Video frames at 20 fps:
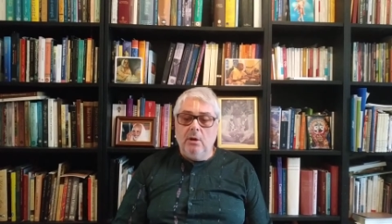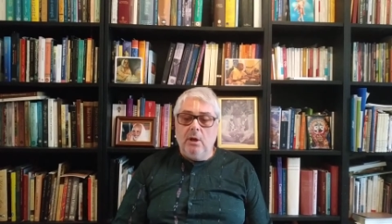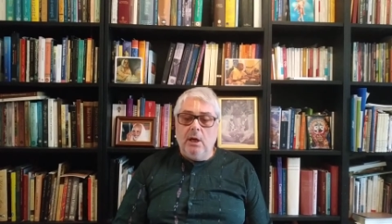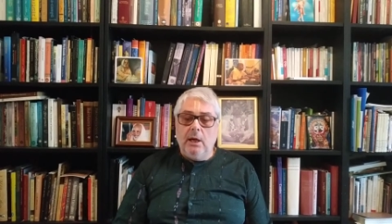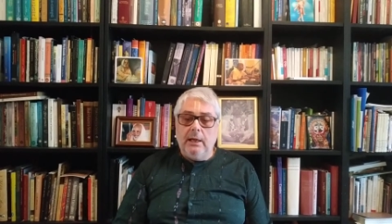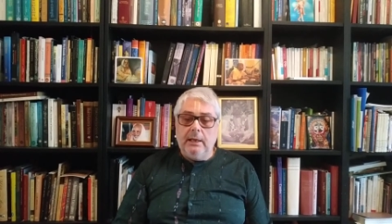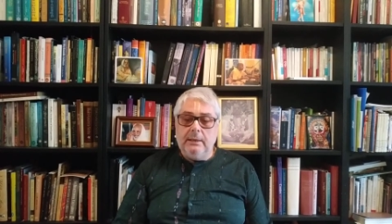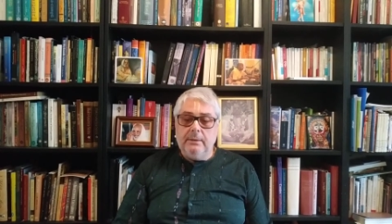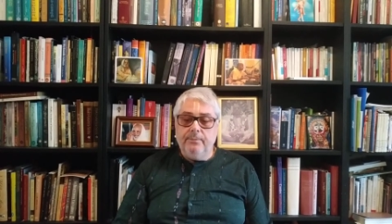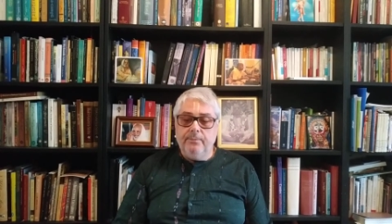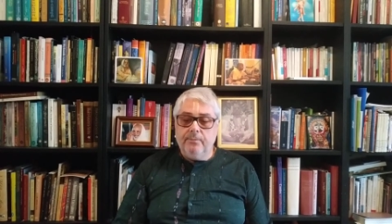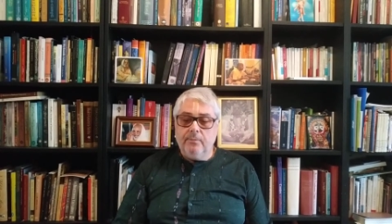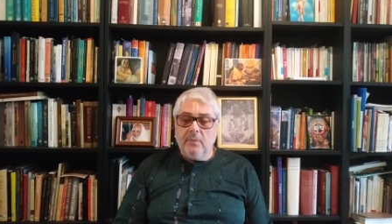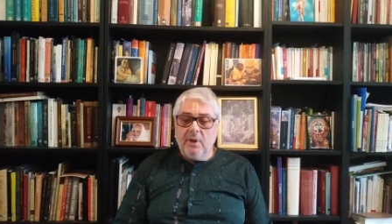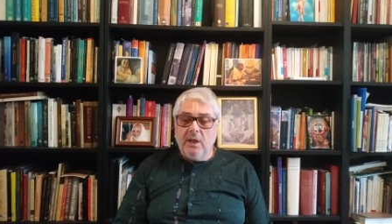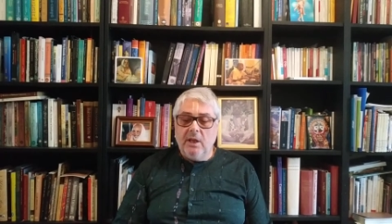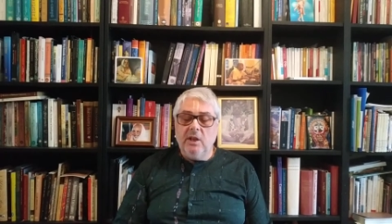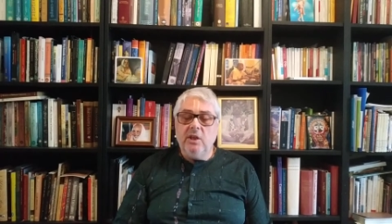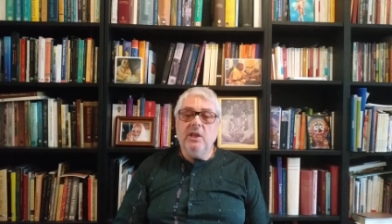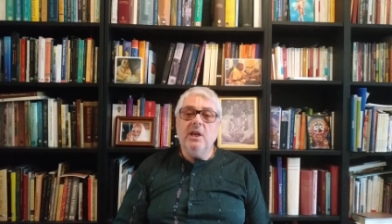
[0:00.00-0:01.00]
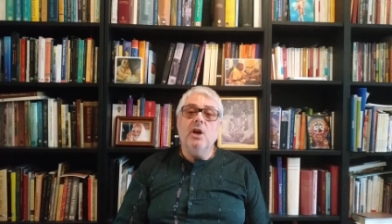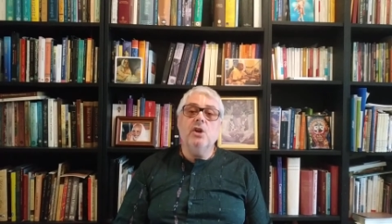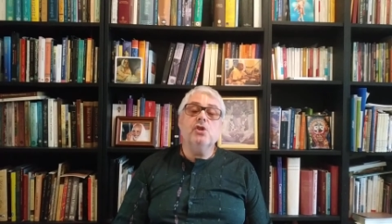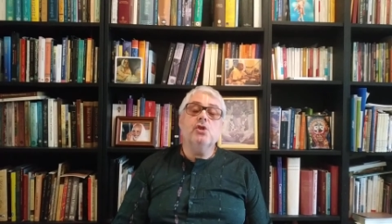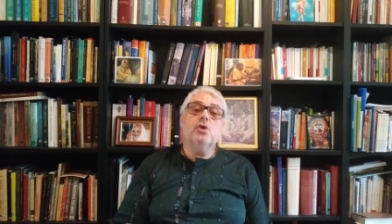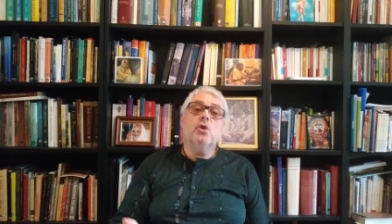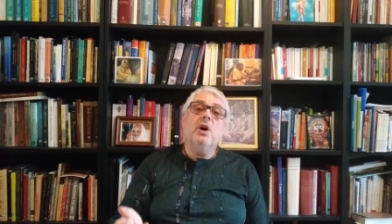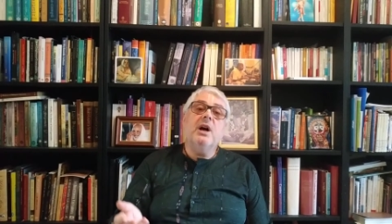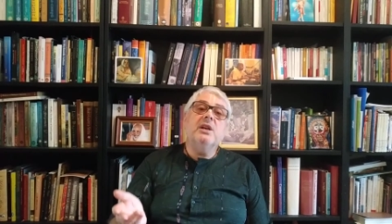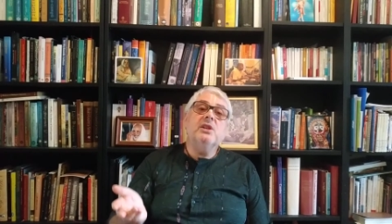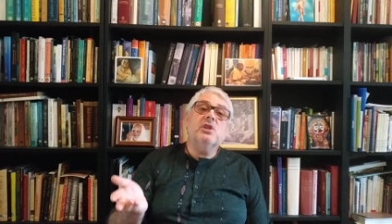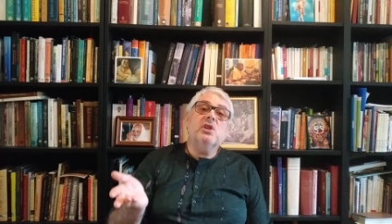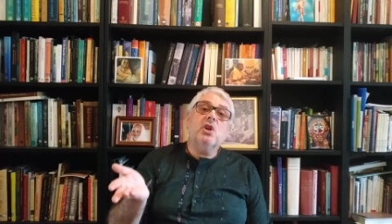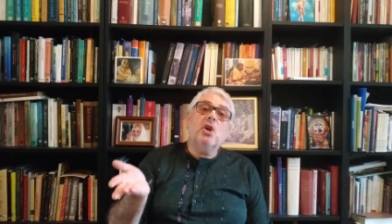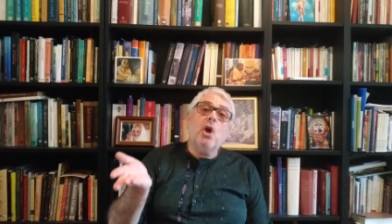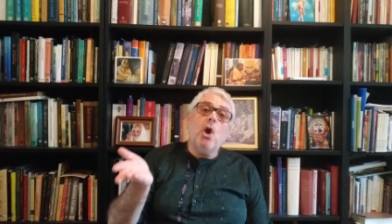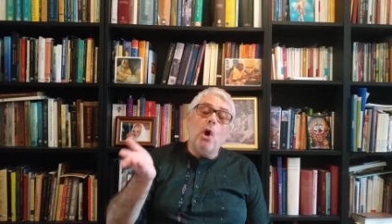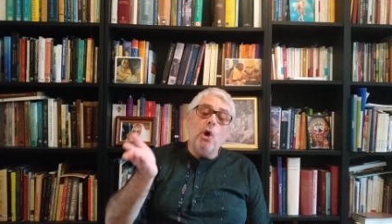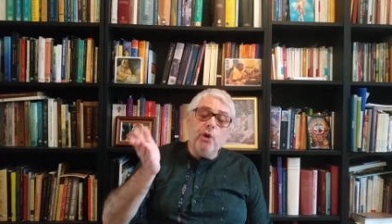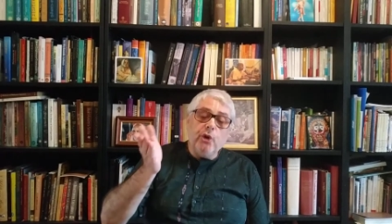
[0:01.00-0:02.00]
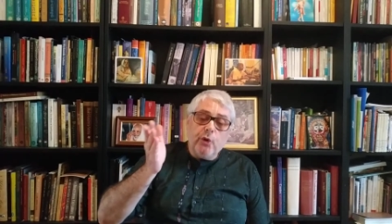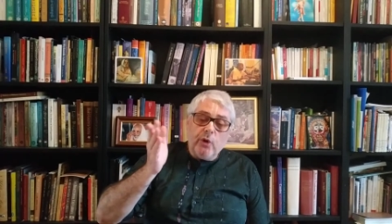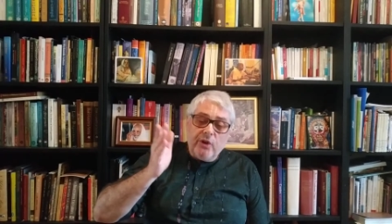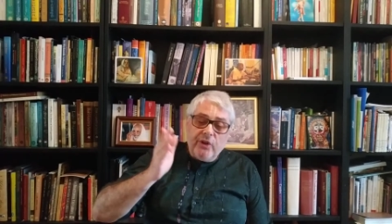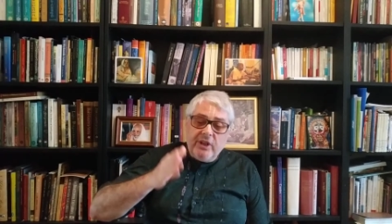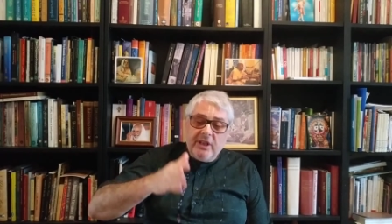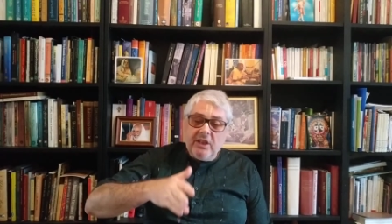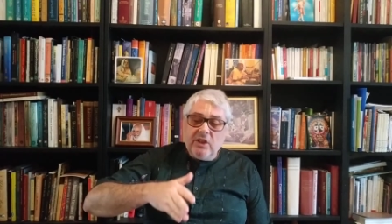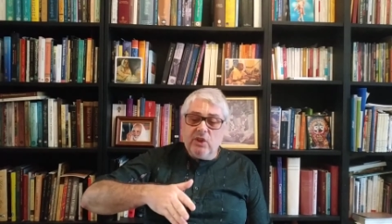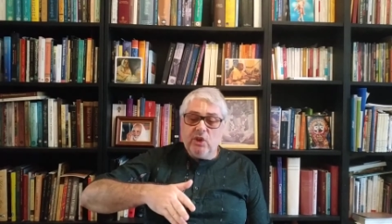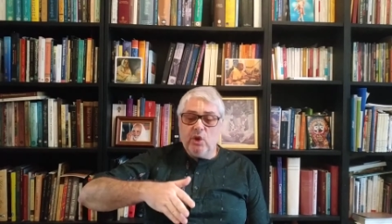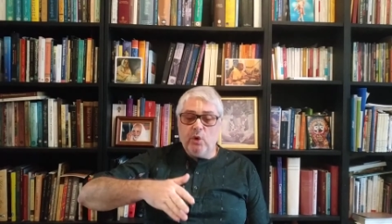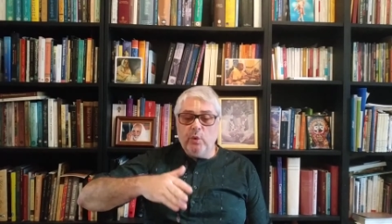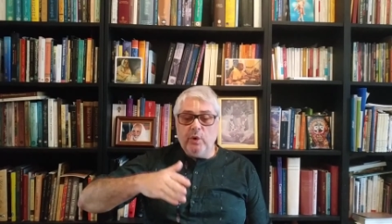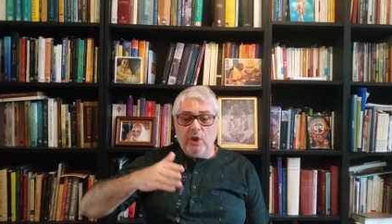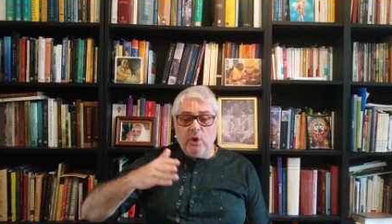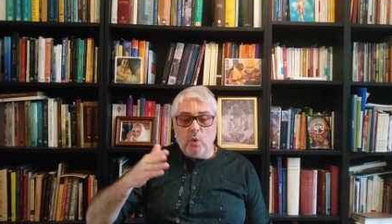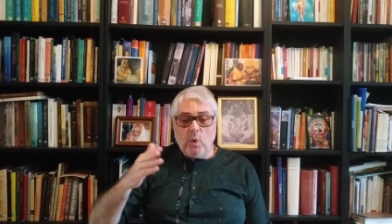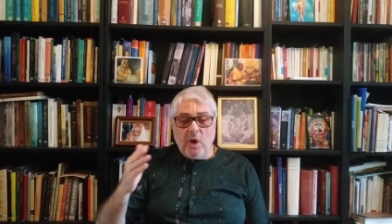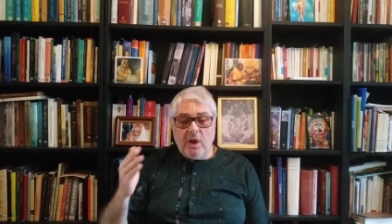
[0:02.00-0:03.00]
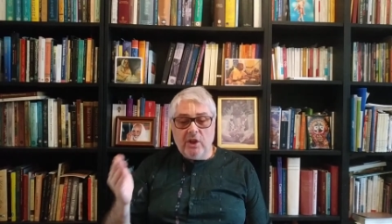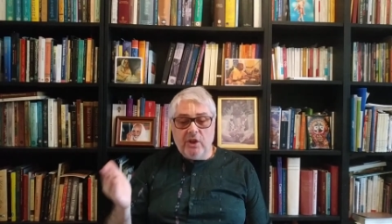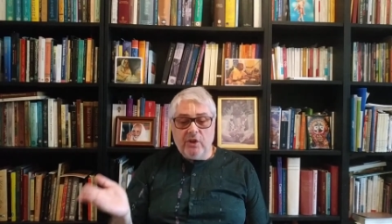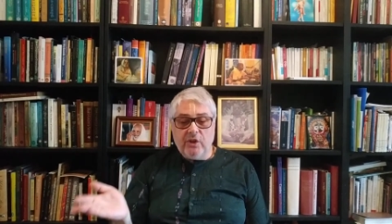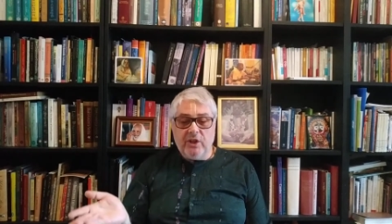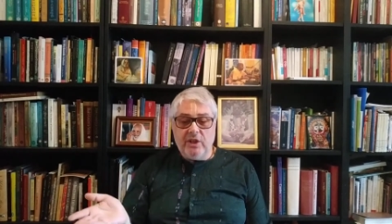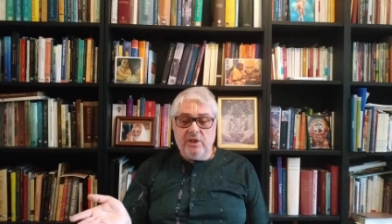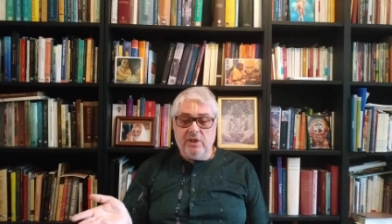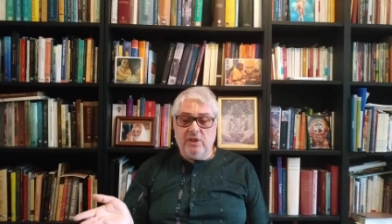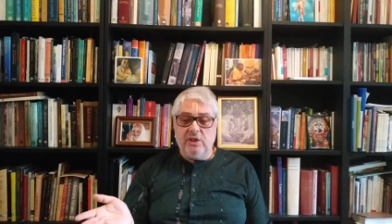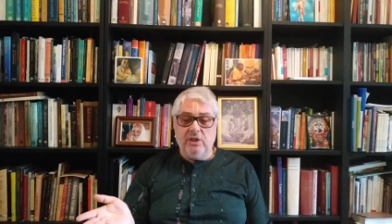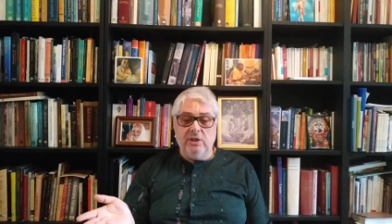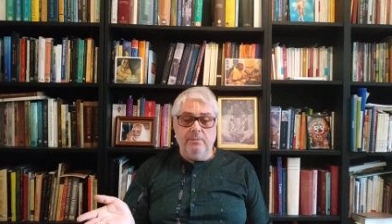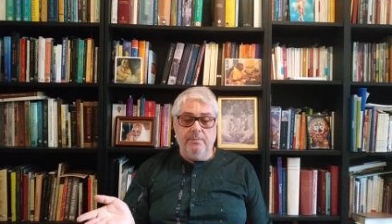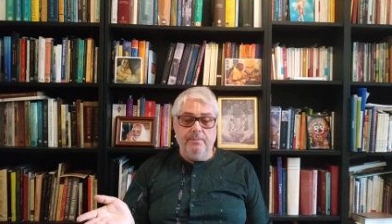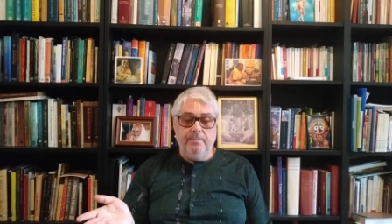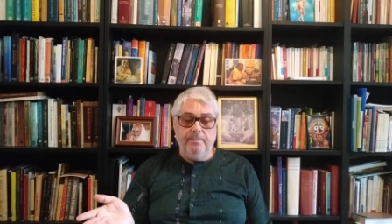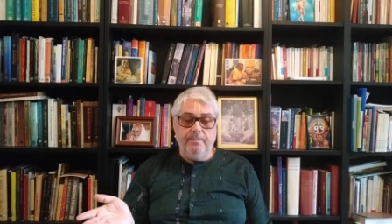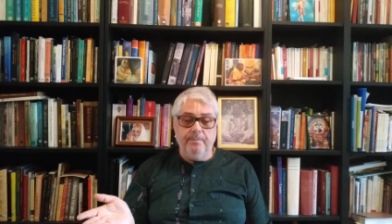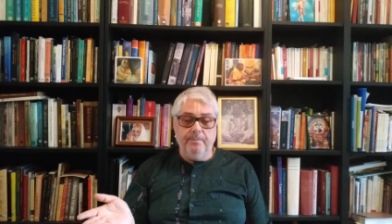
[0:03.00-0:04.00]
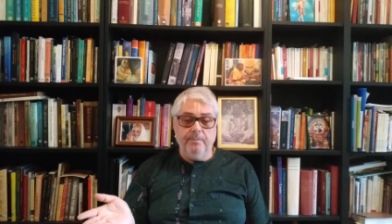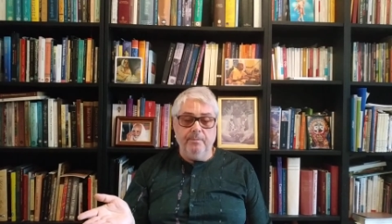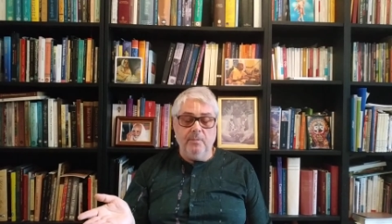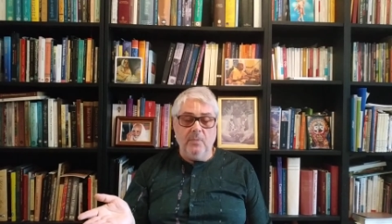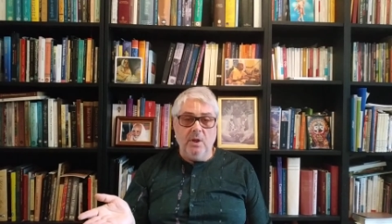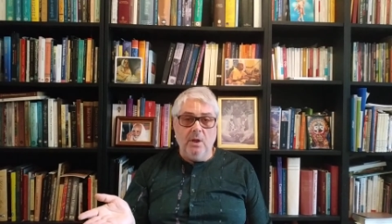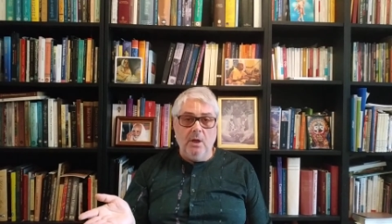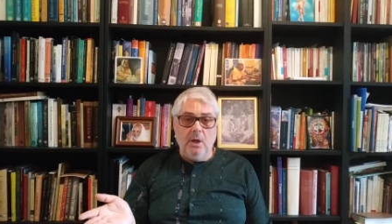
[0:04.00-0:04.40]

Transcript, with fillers: Um, he also has contradictory qualities. Mm?